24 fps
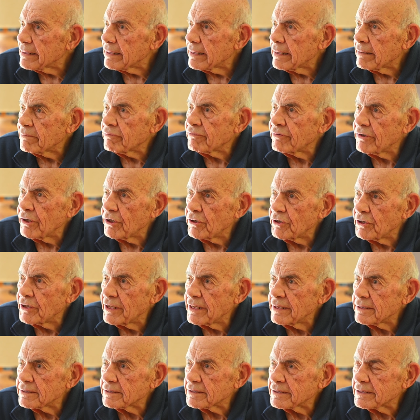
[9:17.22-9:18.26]
a few
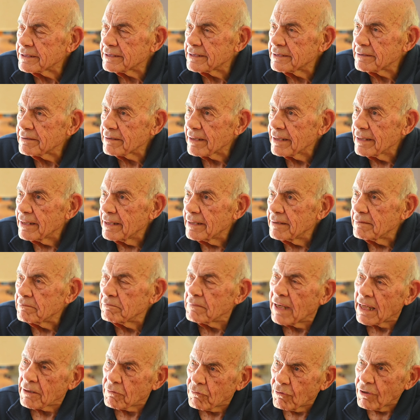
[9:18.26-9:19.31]
years,
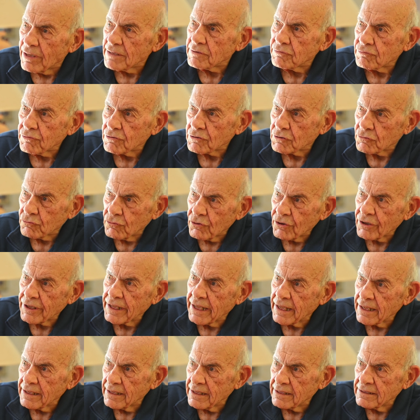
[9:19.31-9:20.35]
my wife was
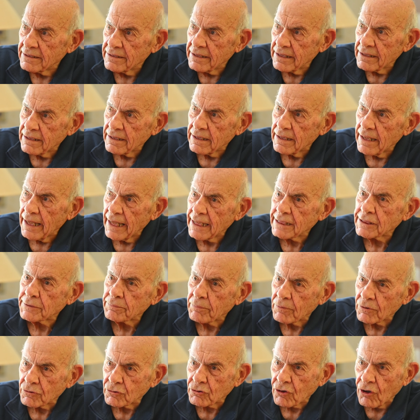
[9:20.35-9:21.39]
working in the
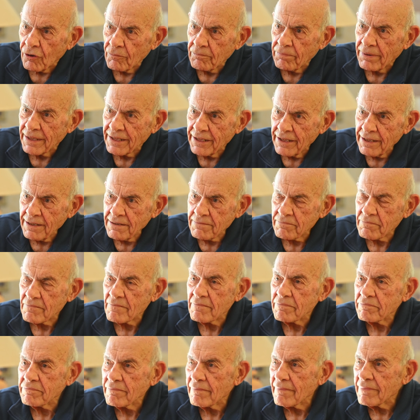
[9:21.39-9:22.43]
export company.
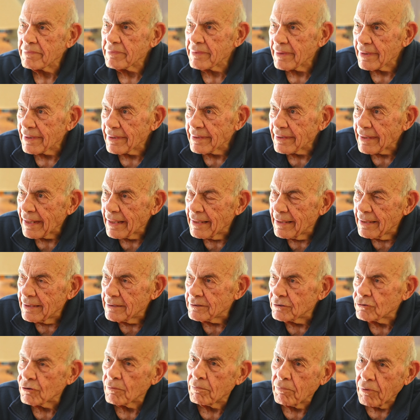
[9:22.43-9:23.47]

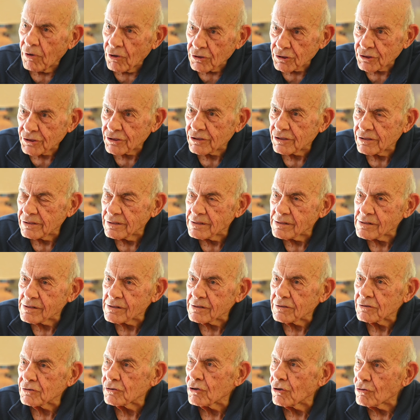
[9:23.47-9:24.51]
The boss
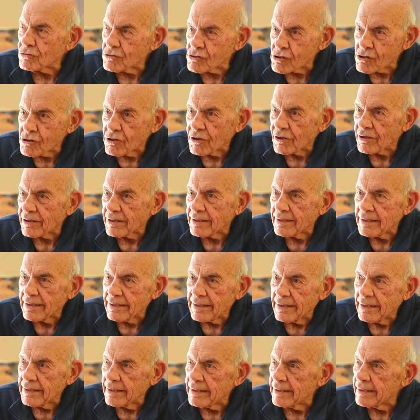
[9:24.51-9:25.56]
told her,
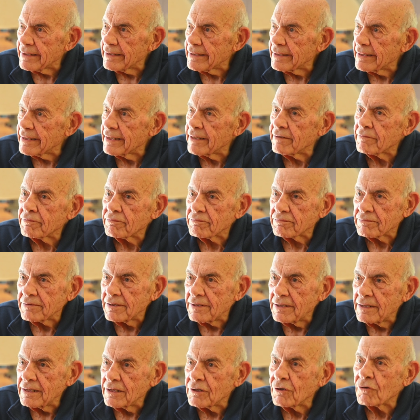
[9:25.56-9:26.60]
if
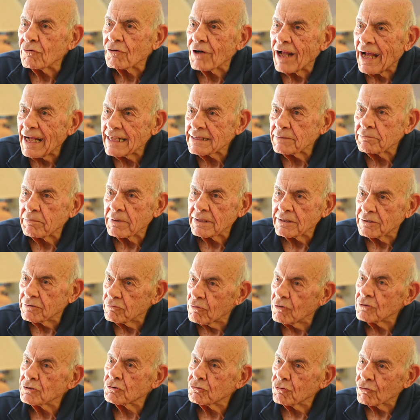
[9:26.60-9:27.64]
your husband
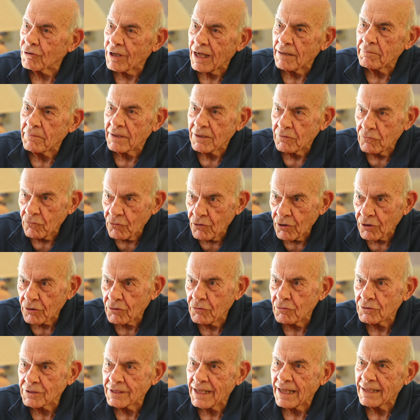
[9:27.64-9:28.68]
wants to come and work
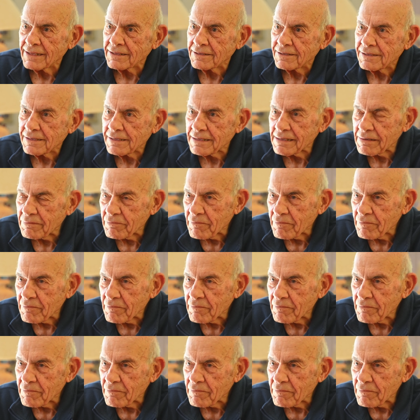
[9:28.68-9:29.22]
with us.